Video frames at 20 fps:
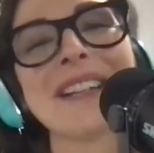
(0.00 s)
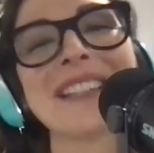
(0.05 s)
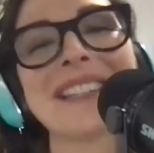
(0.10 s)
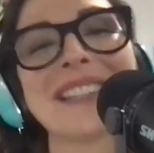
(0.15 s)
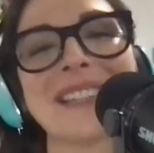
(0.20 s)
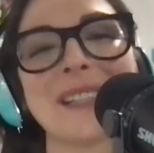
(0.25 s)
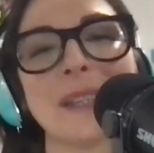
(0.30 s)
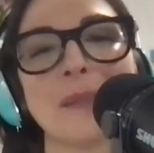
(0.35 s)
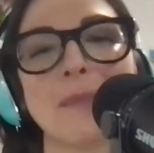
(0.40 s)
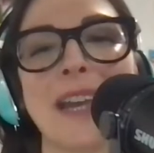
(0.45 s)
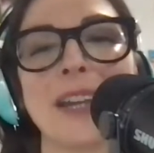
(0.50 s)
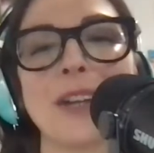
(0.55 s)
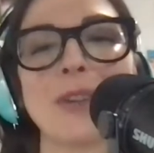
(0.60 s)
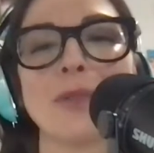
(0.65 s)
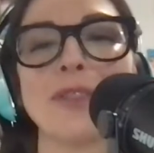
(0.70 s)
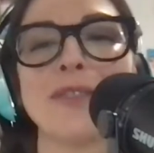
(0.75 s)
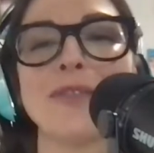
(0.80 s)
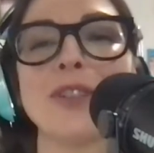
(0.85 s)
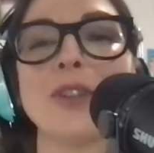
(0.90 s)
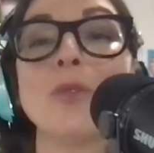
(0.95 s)
systematic
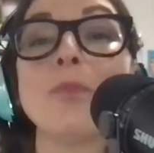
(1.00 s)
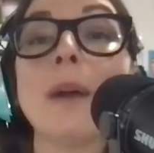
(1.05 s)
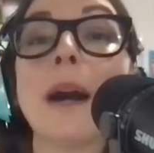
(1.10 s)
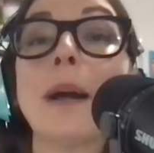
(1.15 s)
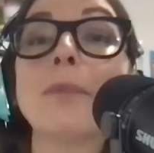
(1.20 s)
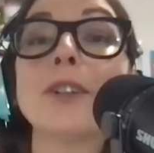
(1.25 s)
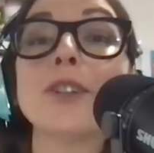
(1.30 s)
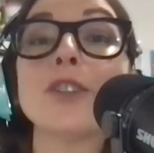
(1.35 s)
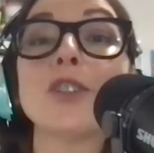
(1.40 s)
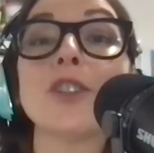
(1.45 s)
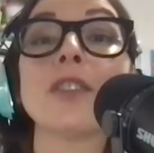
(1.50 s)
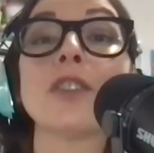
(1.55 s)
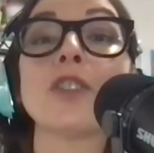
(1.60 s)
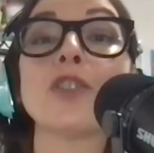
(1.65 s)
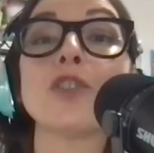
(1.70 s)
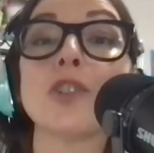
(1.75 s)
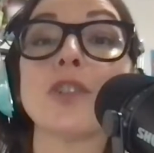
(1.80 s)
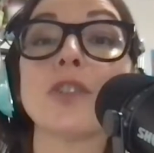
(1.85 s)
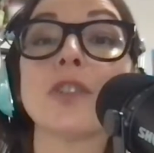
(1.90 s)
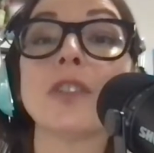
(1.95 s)
review published in the
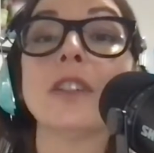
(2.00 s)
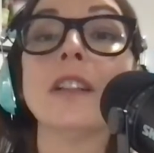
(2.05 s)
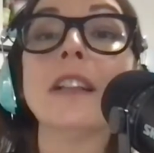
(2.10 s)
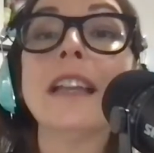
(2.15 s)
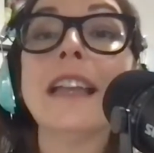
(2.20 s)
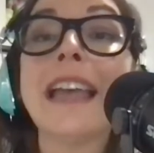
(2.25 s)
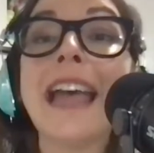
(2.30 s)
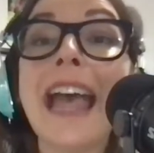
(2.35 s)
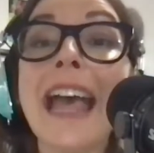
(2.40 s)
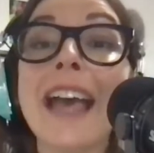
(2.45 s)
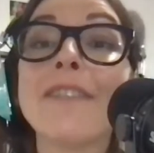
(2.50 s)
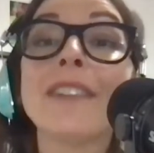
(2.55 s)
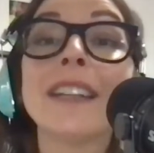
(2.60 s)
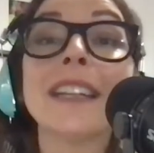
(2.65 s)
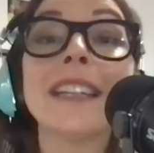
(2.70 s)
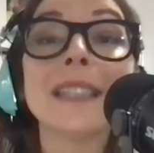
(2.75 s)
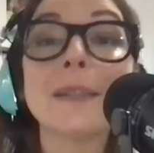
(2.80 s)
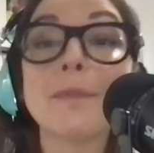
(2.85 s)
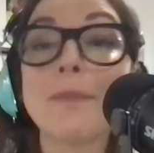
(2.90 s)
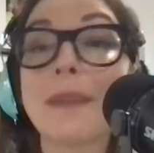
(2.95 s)
journal
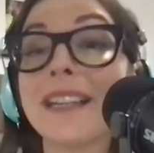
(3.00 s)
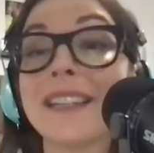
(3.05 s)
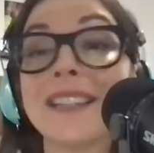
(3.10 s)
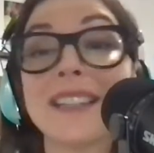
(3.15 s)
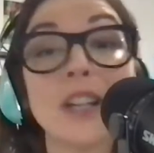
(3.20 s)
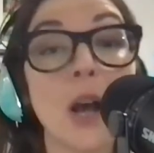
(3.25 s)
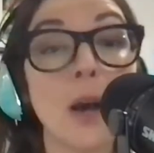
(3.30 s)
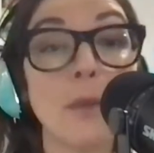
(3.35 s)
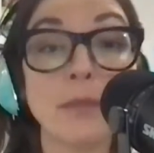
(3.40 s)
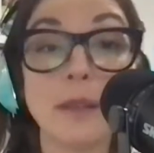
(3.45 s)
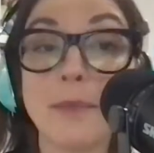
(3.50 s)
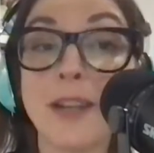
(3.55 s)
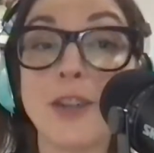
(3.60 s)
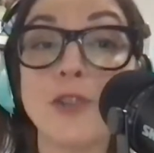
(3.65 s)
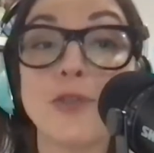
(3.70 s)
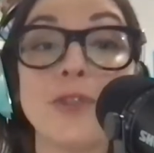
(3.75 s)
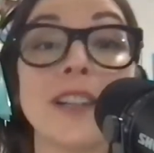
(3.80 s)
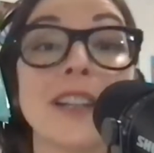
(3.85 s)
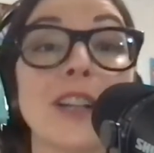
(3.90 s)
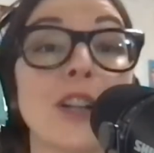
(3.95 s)
Evidence-Based
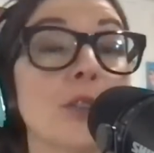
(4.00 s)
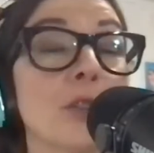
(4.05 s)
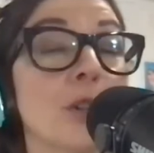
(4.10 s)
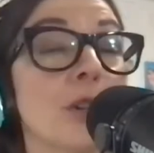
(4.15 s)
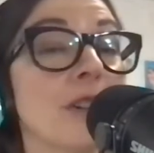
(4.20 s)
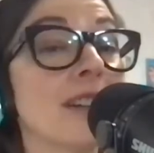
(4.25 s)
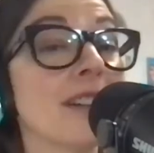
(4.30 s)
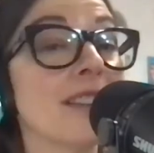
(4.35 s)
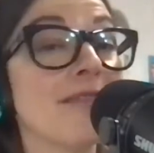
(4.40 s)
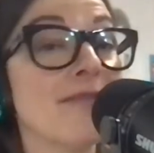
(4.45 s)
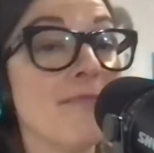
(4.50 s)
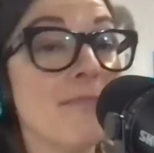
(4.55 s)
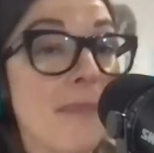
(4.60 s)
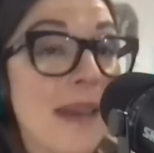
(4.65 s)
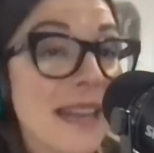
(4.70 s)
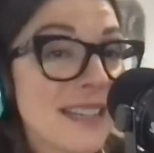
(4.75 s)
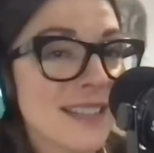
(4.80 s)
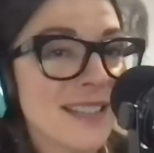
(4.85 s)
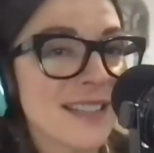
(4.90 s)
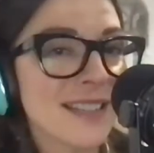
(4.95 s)
Complementary and Alternative
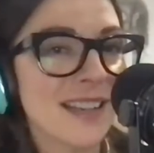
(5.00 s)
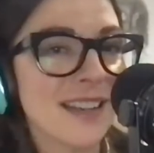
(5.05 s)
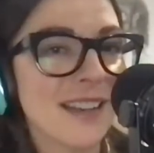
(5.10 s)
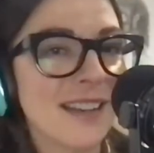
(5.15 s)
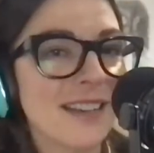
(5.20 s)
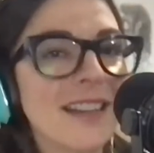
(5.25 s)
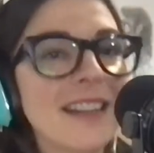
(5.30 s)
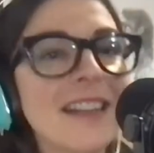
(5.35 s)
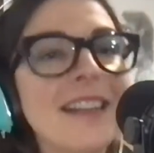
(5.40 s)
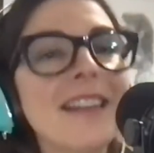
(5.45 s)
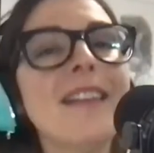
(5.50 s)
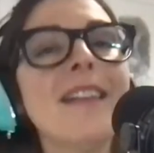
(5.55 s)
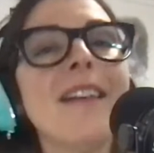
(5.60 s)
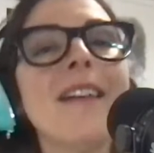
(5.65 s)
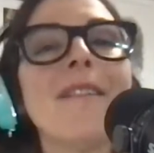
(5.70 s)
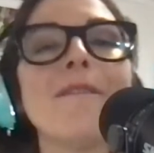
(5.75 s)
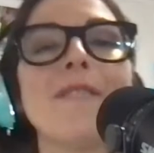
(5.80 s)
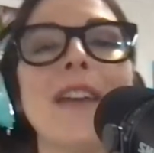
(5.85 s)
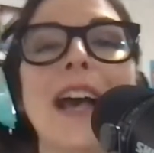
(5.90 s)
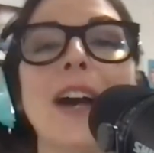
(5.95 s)
Medicine
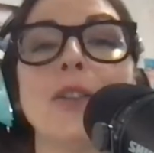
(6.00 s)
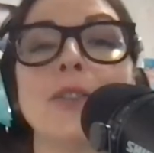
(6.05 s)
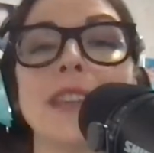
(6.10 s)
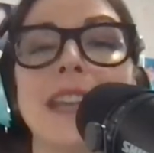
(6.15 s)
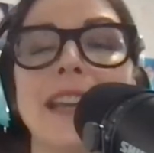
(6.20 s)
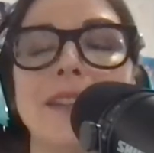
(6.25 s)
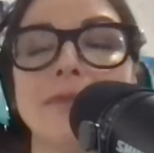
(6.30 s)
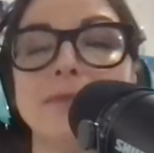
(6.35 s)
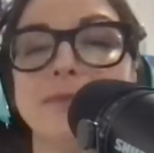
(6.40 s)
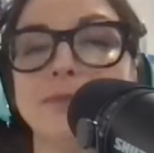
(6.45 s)
found that